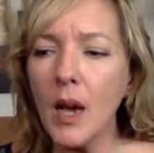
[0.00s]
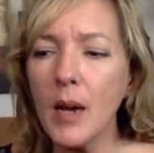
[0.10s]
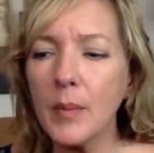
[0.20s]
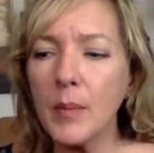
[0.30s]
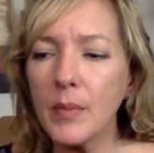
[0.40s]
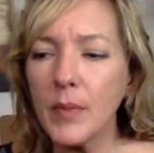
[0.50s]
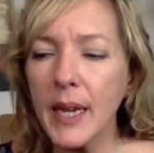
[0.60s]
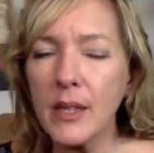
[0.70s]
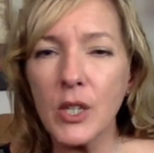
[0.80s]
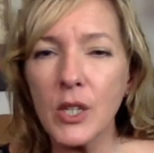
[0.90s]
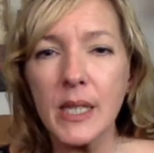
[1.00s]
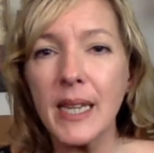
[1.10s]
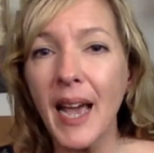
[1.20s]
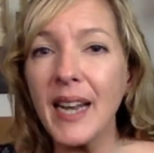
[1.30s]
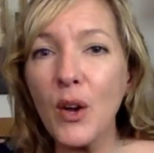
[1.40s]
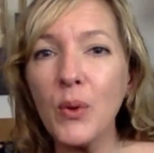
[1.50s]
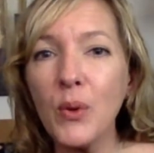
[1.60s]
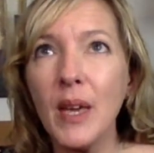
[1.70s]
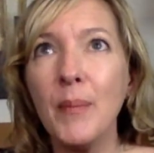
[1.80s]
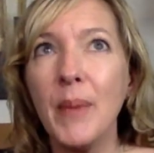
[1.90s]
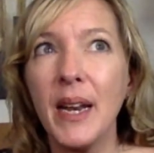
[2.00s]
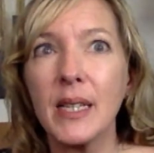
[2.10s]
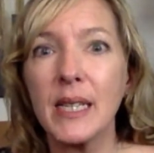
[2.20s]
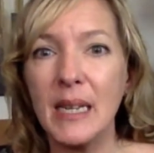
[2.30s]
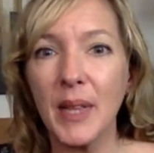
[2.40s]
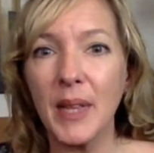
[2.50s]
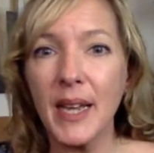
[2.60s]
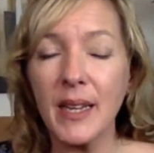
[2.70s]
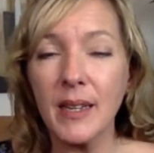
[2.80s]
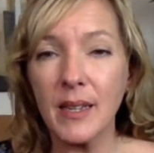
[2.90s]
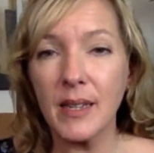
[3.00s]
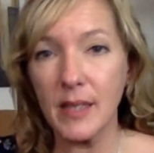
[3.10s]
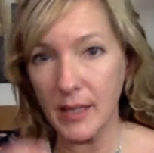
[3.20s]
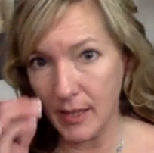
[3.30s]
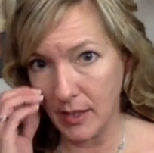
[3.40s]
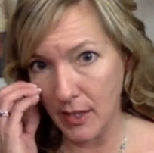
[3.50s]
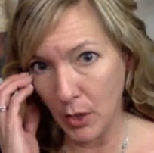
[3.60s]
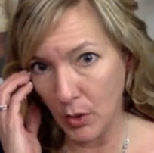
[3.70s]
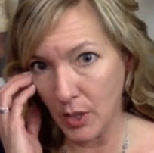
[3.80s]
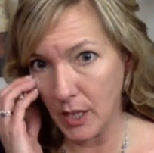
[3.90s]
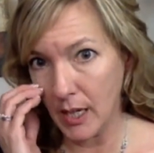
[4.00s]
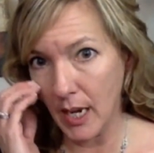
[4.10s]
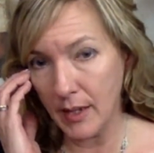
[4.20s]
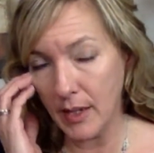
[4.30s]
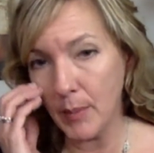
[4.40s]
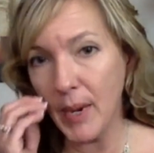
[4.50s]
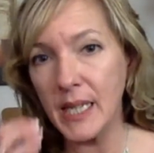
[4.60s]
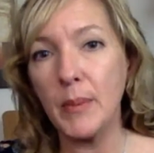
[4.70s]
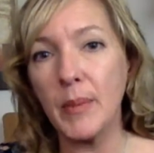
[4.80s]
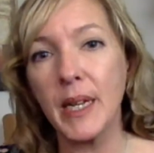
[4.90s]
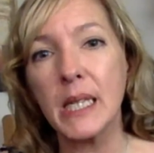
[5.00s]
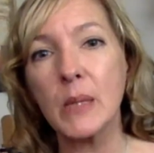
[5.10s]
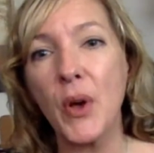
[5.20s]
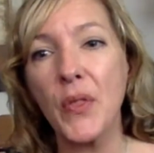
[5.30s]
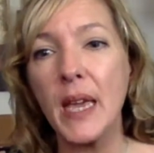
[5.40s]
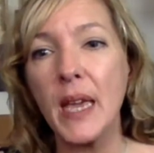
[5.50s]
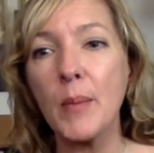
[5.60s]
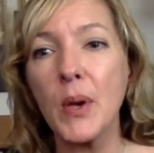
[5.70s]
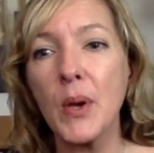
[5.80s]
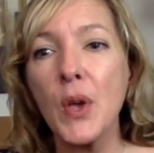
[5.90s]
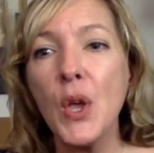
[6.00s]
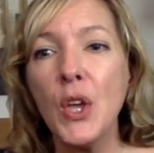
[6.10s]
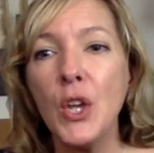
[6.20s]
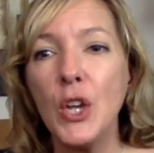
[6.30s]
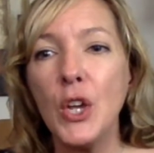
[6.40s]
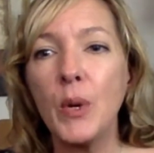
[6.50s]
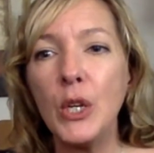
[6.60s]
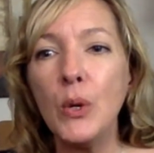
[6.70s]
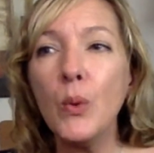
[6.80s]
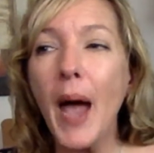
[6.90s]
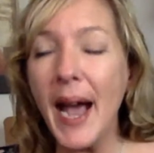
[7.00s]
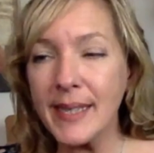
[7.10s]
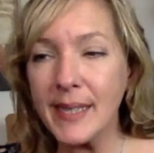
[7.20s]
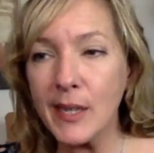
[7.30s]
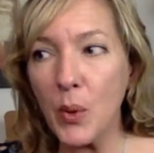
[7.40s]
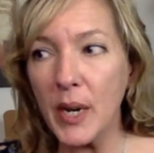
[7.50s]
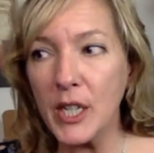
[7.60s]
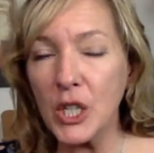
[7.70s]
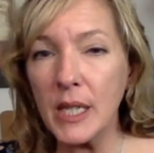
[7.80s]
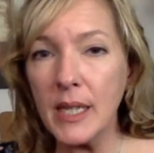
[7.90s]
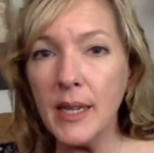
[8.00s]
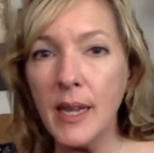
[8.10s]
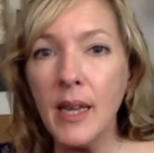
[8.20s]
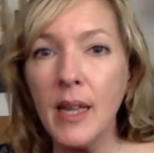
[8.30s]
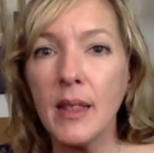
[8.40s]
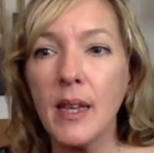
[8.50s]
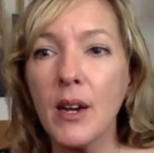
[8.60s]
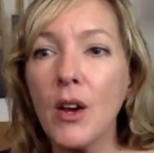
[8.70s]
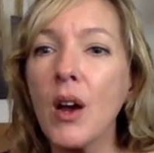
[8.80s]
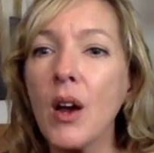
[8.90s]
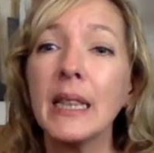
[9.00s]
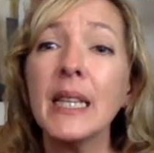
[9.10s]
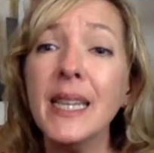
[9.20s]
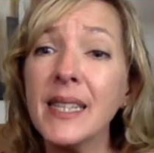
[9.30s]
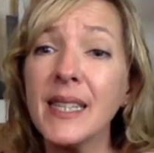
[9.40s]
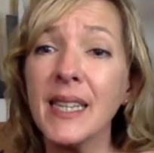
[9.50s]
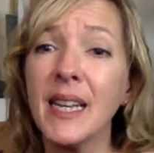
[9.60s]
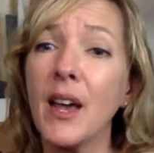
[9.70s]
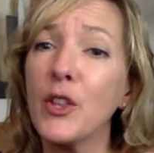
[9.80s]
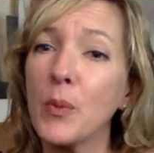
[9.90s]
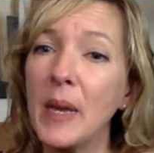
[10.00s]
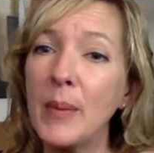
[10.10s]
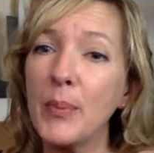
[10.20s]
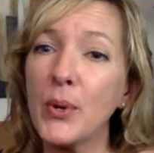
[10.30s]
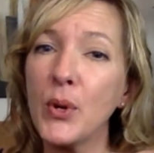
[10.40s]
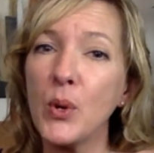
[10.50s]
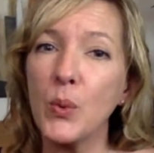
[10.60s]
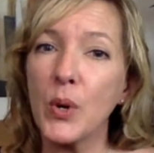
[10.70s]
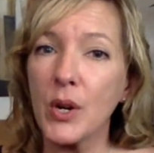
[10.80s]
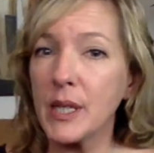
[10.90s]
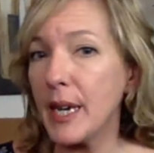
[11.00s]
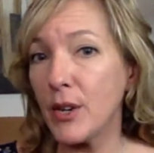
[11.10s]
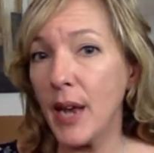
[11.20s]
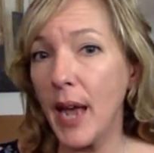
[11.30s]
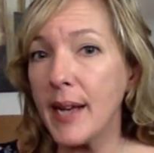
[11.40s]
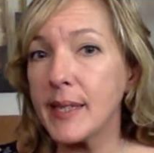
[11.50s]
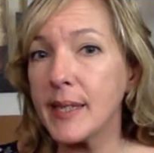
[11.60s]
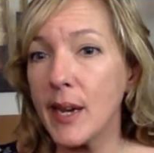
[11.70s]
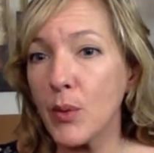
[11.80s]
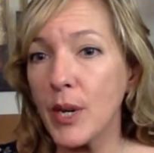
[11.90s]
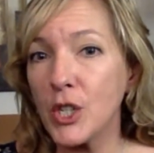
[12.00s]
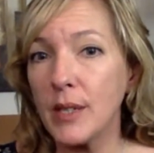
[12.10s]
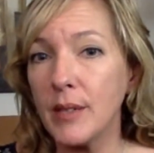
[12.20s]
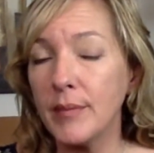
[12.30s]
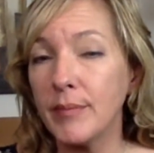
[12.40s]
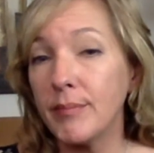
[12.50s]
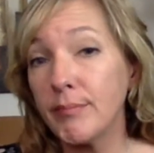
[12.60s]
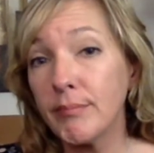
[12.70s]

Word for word: Um, like just, I know it may not seem like it because it's, you know, just might seem like a small thing, but you know, when you ask a question, there are at least 10 other people who were scared to ask that question,